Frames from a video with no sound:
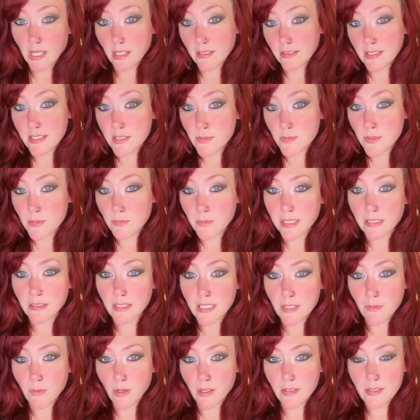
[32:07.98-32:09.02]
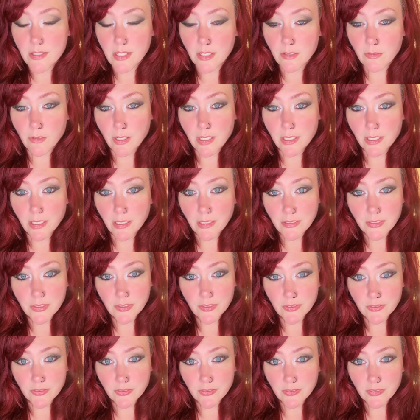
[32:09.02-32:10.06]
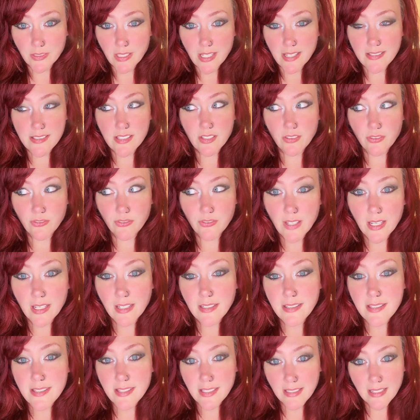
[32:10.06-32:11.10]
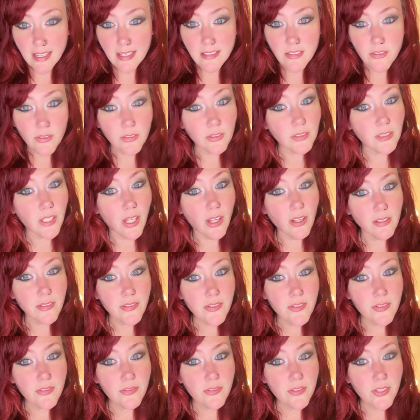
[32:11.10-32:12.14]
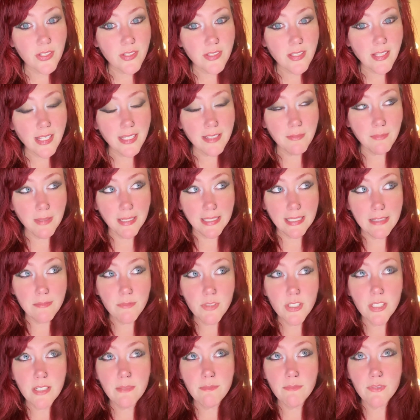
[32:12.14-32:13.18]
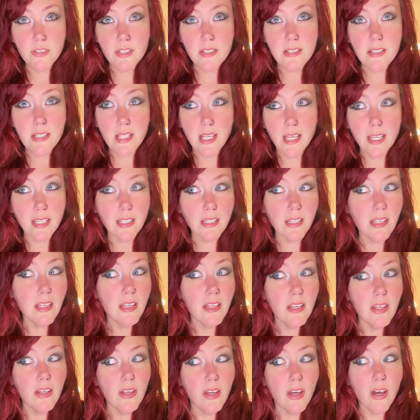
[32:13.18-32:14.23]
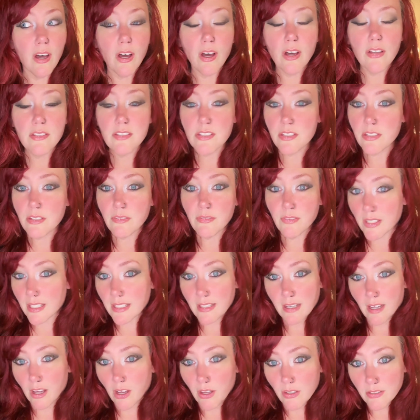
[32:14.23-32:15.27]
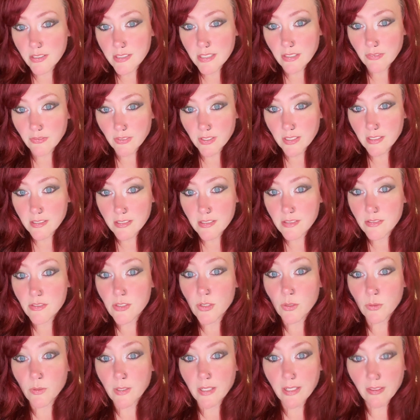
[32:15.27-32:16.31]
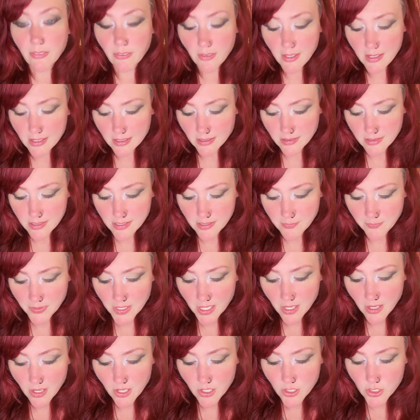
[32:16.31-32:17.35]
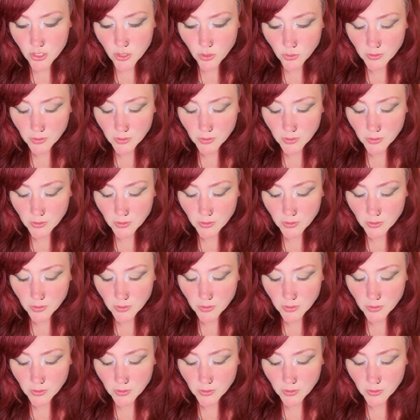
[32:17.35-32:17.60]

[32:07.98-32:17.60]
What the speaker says: No one thought this was weird. He walks on water. It defies the natural laws, just like mediumship, just like all divinatory things.